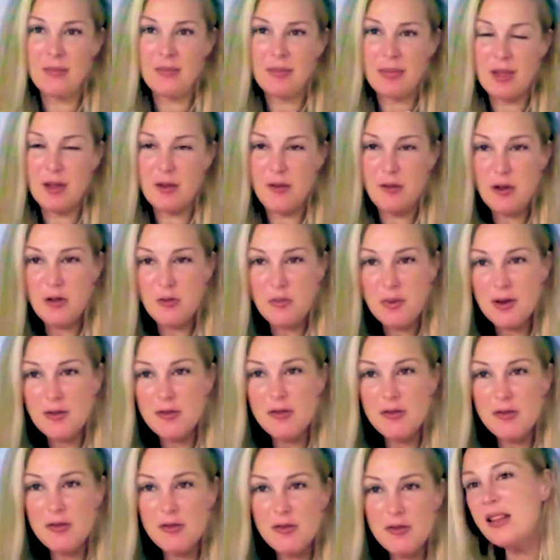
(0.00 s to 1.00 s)
If you've been
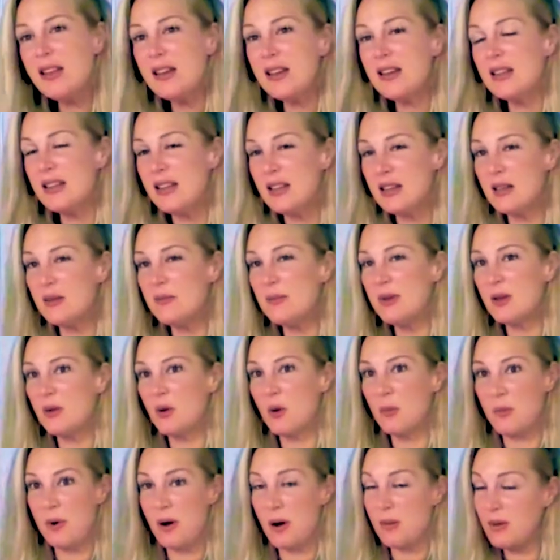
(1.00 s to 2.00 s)
feeling a little bit or
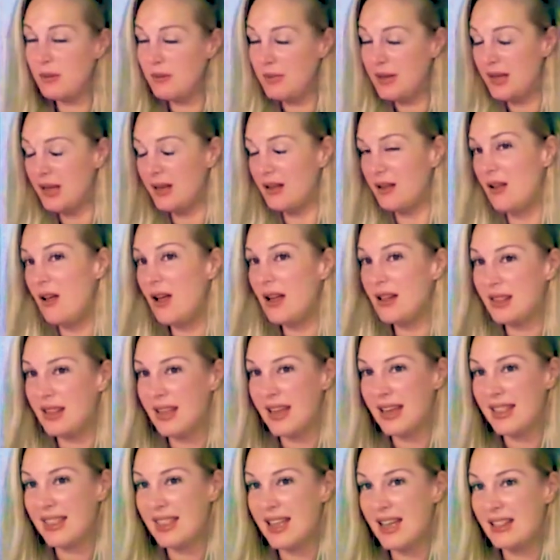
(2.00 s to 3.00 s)
probably a lot
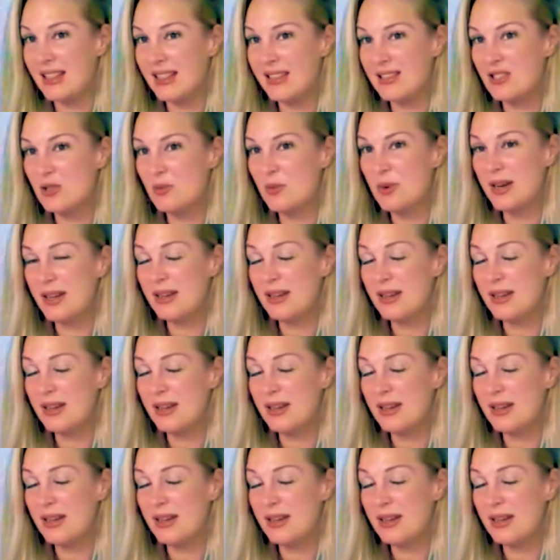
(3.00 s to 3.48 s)
like that this week,